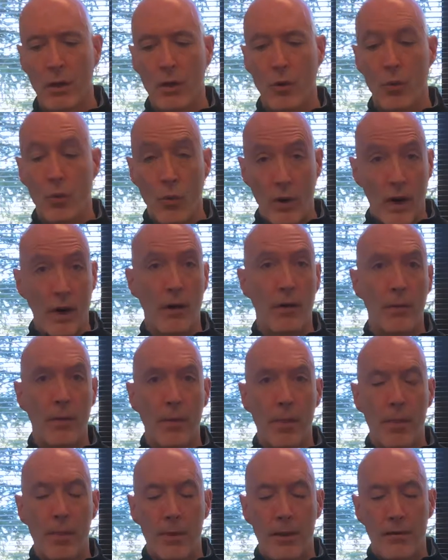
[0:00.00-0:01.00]
Well,
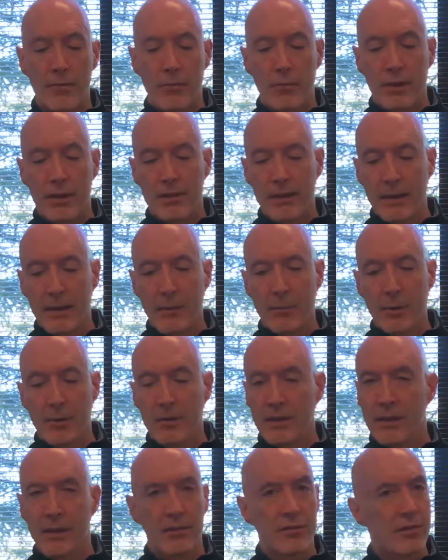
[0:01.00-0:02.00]
if we think about
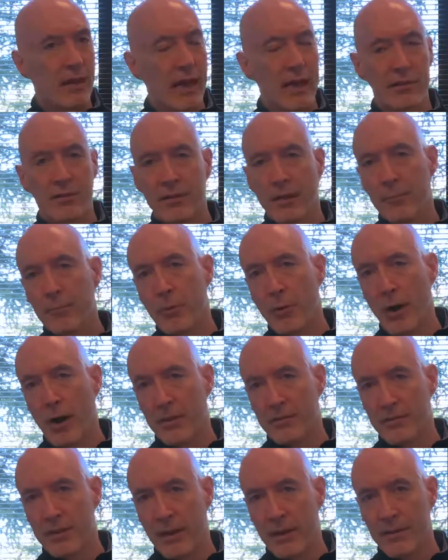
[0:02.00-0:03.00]
the exact same
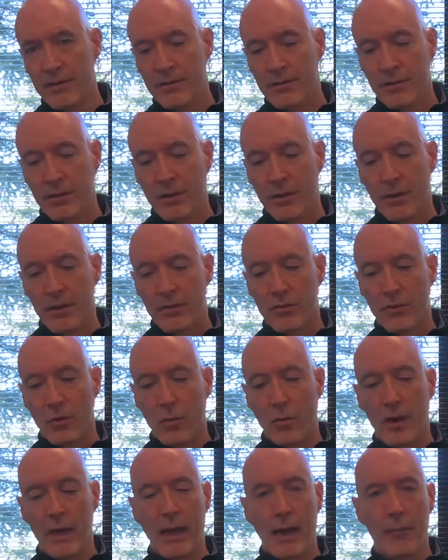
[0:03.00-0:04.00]
process, so
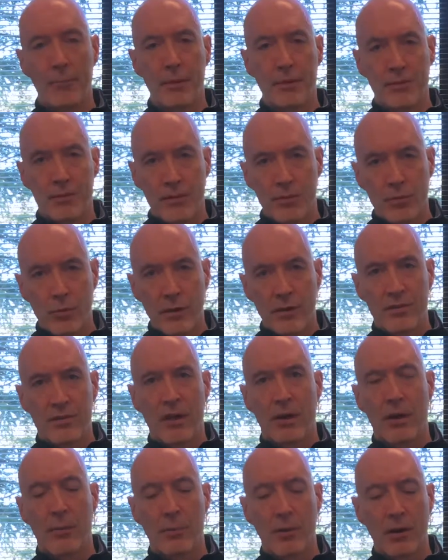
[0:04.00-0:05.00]
what happens is we
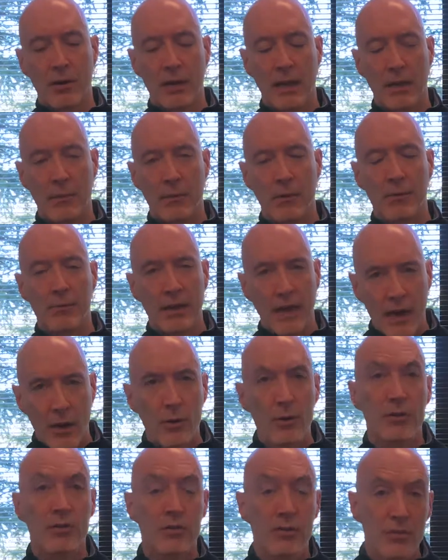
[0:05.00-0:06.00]
set up our table. Now
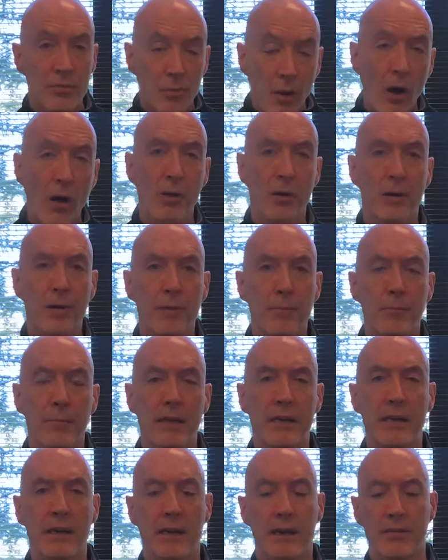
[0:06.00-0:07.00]
it's smaller
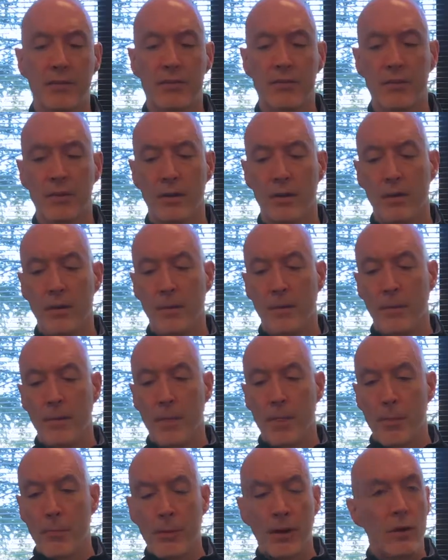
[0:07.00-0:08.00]
because
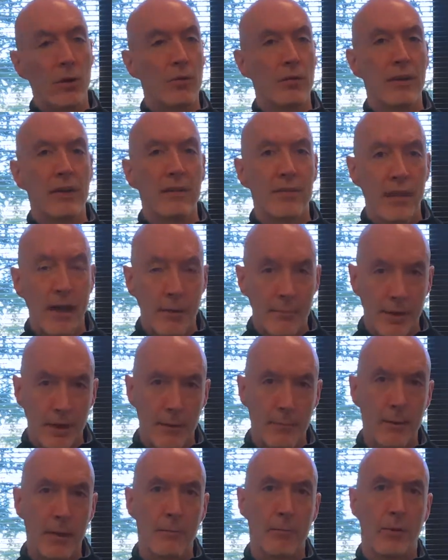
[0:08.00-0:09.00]
we don't need that many
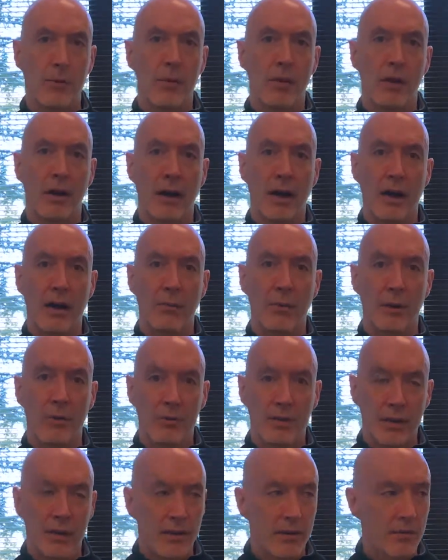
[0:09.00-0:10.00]
people. We don't
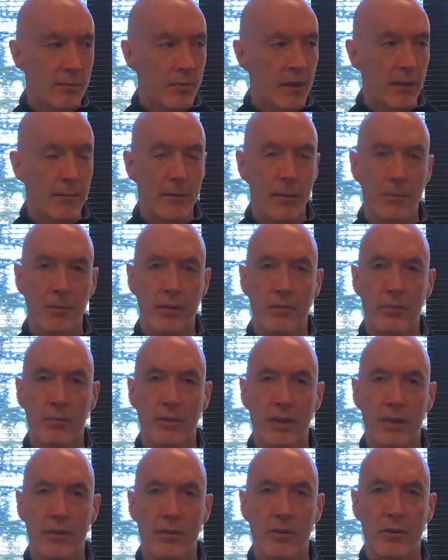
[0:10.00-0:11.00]
need as many people as we
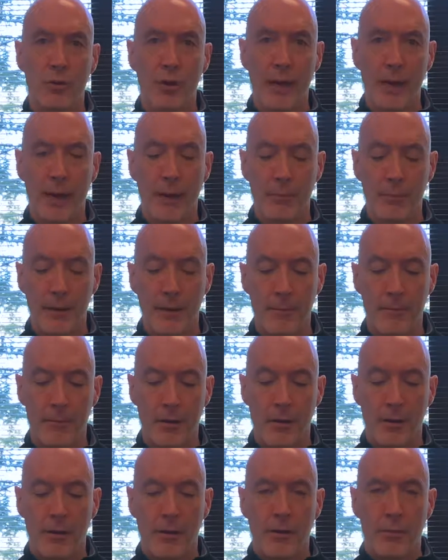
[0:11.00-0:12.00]
need to do Hamlet.
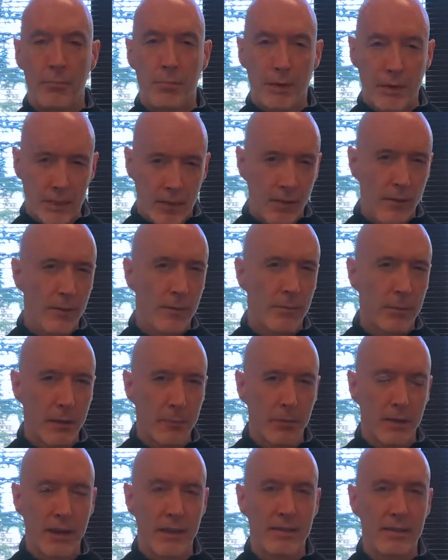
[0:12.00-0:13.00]
But here are the
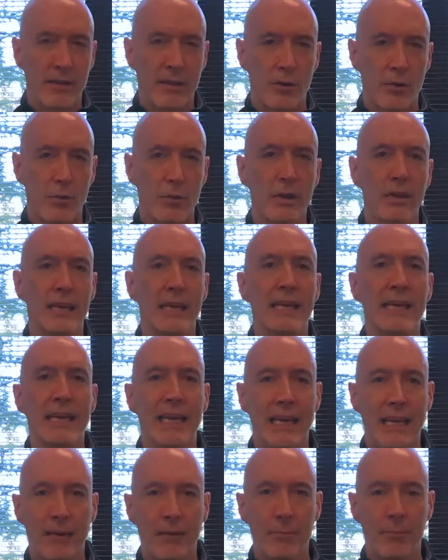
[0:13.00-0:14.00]
people I think you really
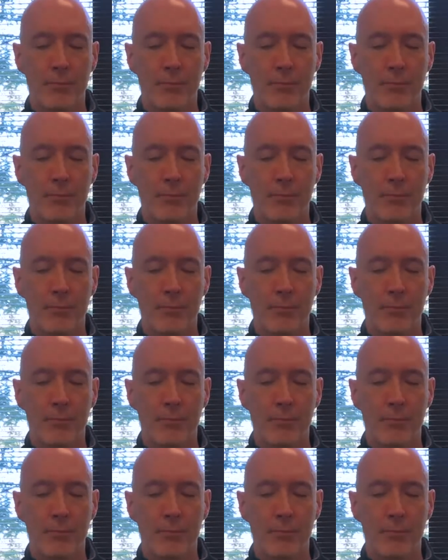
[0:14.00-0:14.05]
need.